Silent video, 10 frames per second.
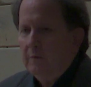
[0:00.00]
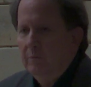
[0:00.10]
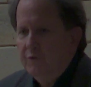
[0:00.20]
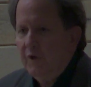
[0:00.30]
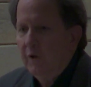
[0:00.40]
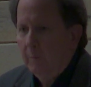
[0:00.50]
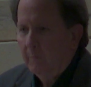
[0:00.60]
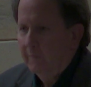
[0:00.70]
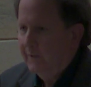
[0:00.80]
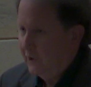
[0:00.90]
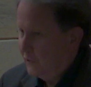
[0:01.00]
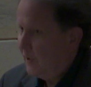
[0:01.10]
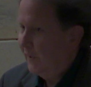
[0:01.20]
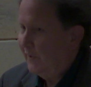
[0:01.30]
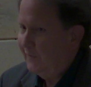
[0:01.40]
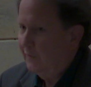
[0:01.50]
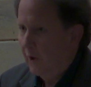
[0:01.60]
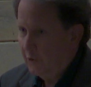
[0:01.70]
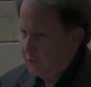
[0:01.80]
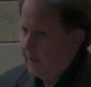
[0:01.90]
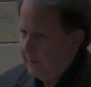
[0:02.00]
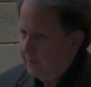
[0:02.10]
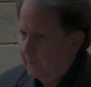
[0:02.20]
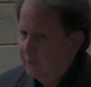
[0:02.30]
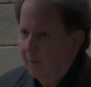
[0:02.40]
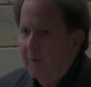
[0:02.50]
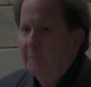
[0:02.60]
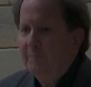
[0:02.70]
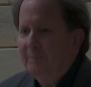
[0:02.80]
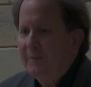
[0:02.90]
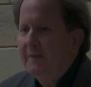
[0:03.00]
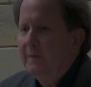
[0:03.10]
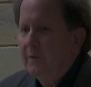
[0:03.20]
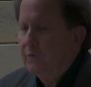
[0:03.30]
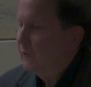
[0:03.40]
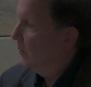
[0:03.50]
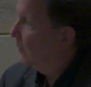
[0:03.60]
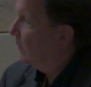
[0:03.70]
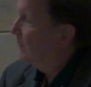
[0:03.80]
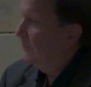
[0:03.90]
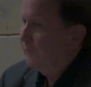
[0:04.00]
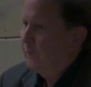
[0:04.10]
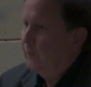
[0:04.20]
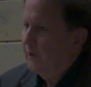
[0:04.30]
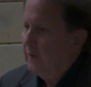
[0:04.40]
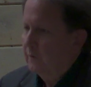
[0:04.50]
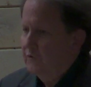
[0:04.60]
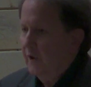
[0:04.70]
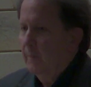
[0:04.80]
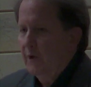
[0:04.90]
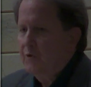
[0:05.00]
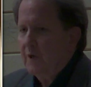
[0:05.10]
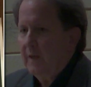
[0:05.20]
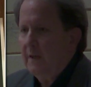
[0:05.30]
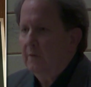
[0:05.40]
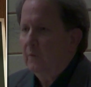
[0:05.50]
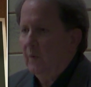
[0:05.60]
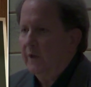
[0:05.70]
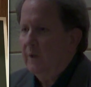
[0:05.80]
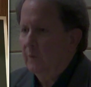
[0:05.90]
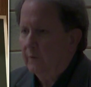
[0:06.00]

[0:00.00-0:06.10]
Jim in Chains, Unchained, I'm sorry. So if you think of Jim Unchained and what he would have